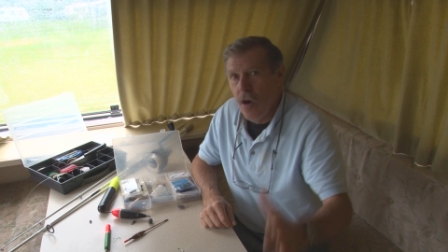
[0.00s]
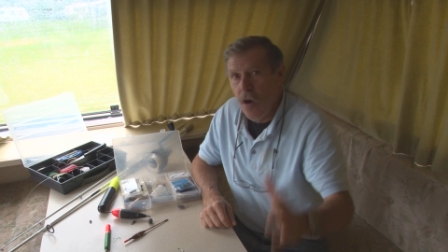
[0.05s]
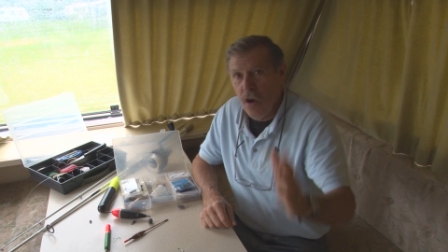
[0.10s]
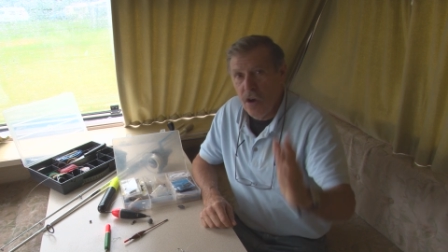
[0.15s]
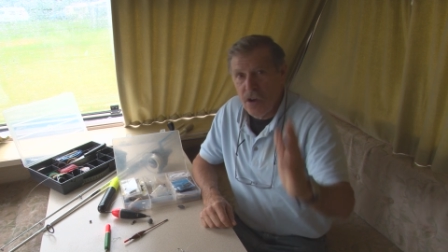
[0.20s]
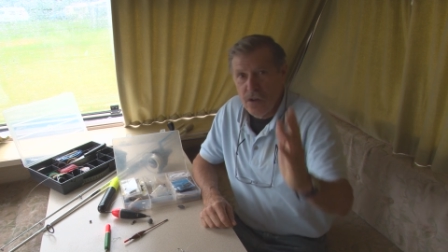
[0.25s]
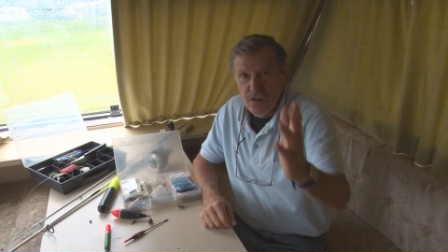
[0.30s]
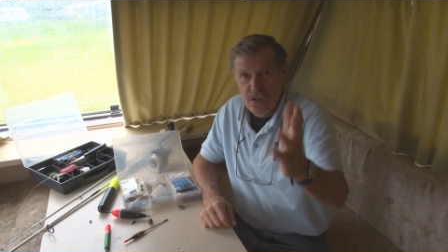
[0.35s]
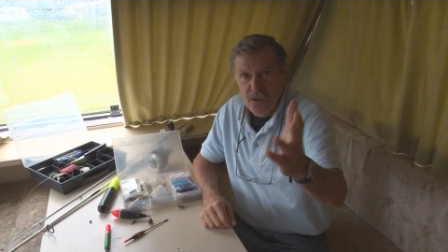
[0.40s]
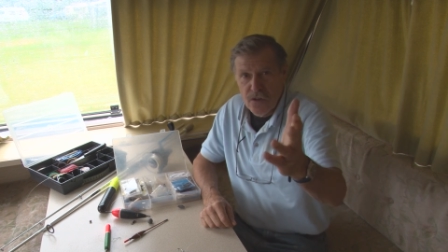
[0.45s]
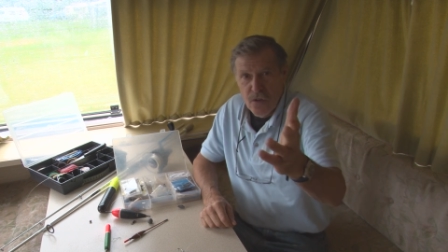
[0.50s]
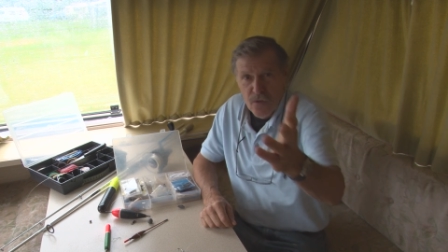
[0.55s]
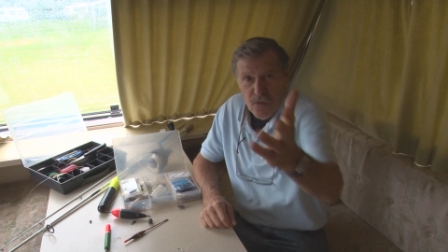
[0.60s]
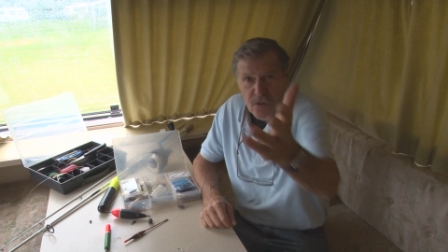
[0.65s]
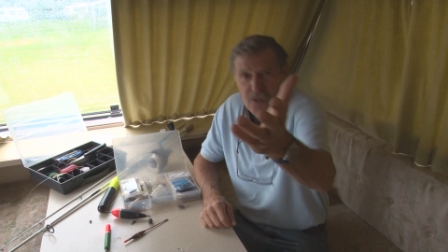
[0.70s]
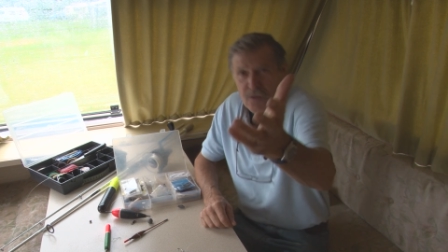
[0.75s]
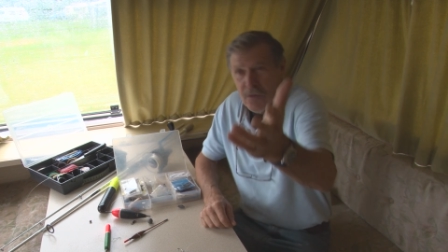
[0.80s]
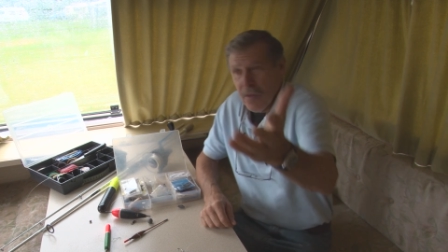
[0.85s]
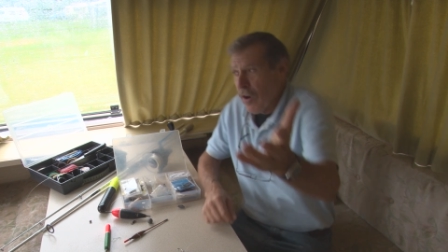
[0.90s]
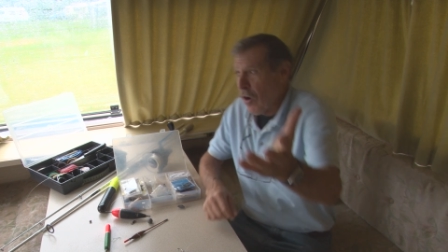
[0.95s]
I used to do
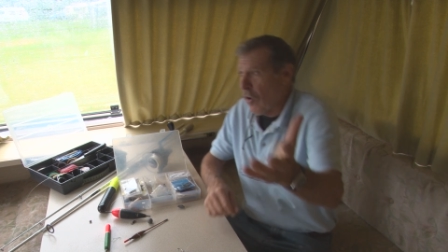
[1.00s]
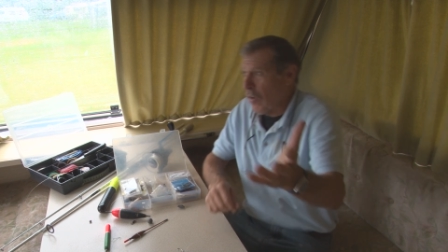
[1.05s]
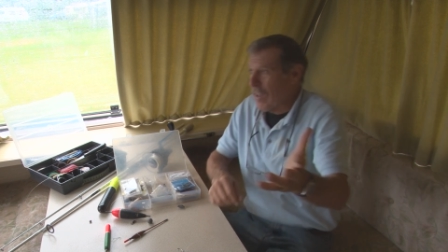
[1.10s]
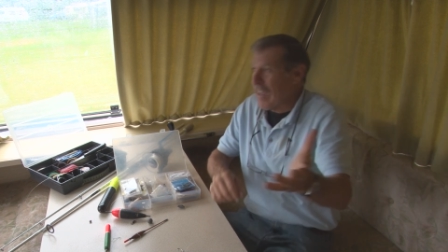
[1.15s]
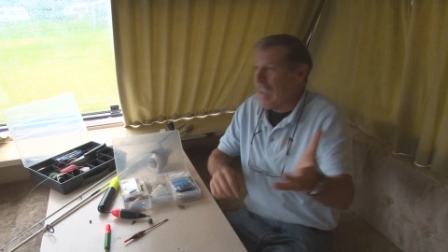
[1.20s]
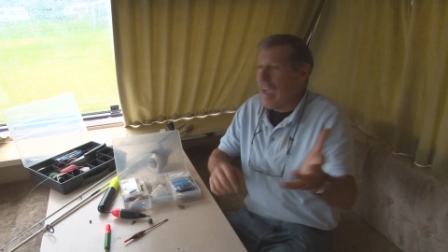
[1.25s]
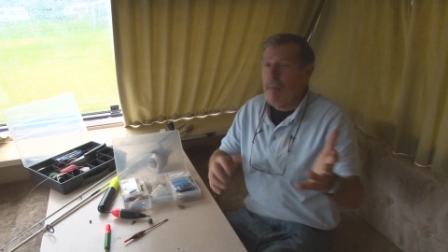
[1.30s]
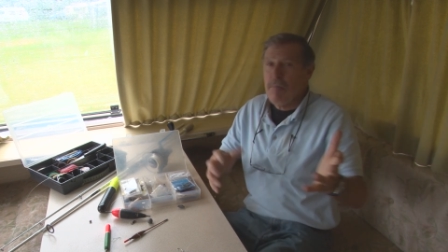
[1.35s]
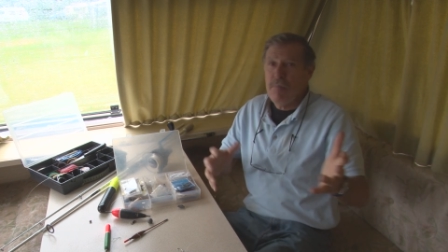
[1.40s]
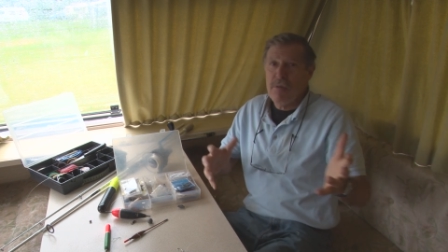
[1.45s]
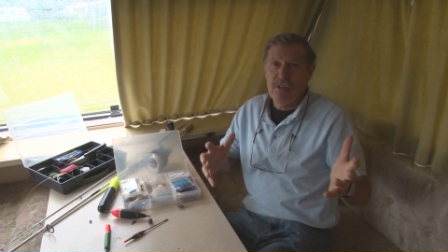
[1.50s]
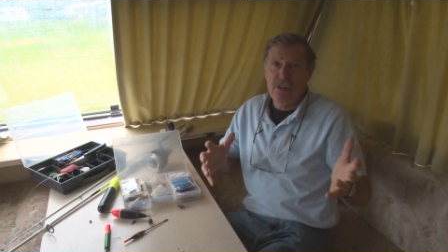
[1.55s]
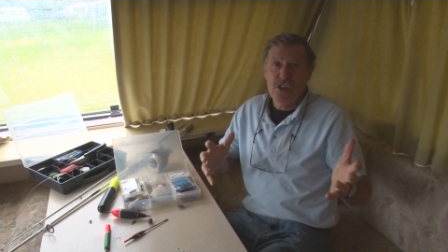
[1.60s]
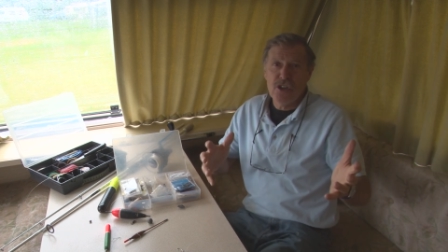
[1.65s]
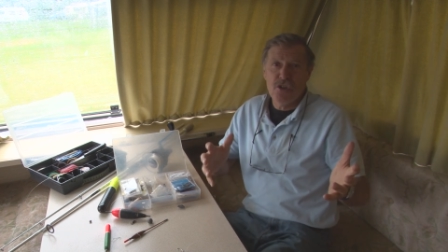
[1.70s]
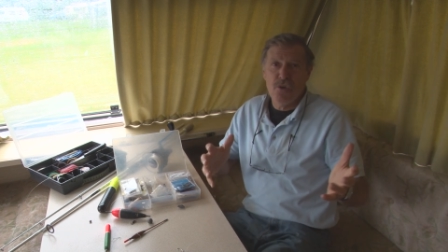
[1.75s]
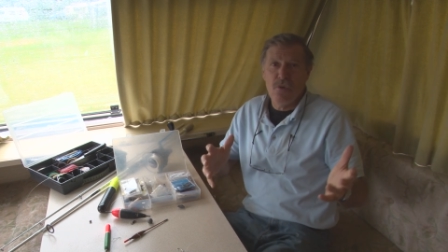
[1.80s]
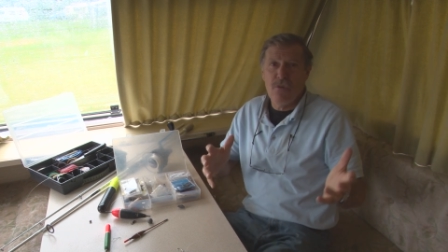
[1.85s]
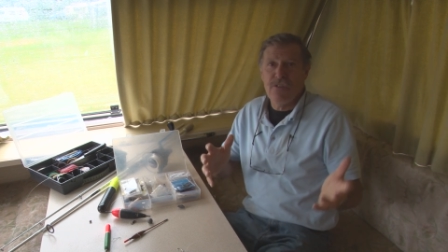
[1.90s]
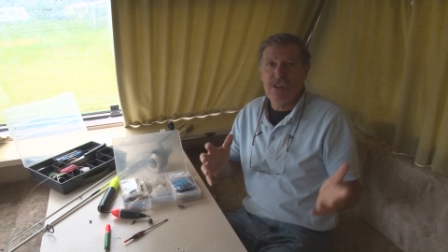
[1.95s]
this with a lot of camping, this
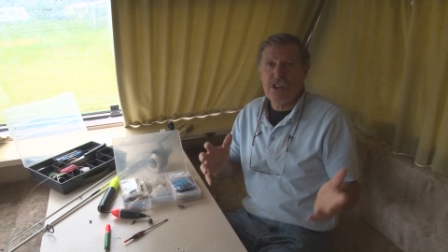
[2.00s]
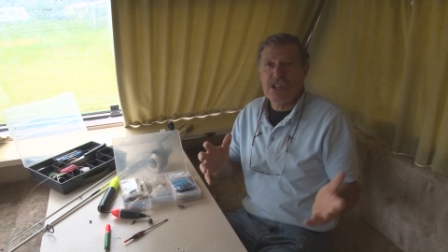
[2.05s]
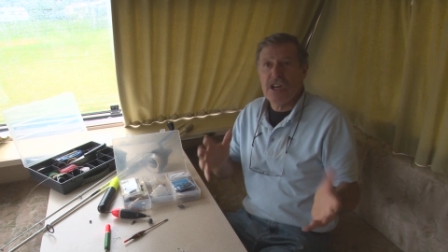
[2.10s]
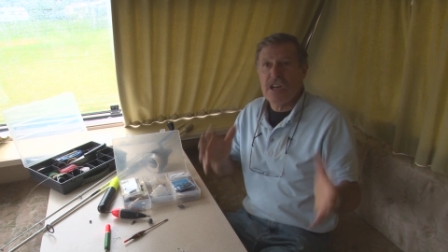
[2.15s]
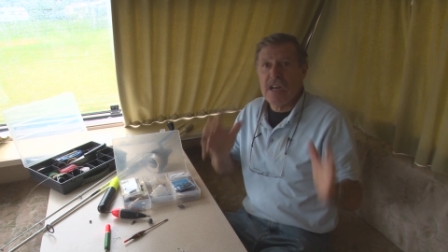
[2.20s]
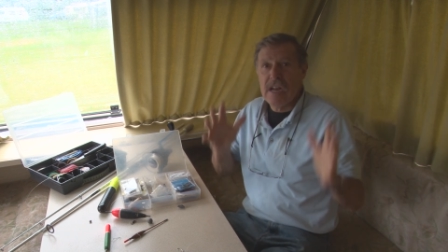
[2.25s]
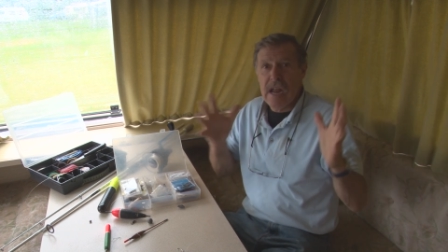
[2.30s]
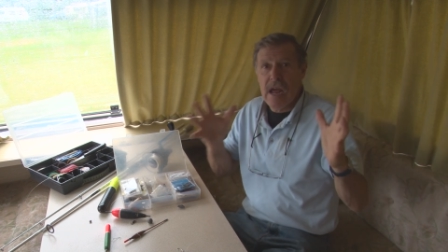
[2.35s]
shore fishing.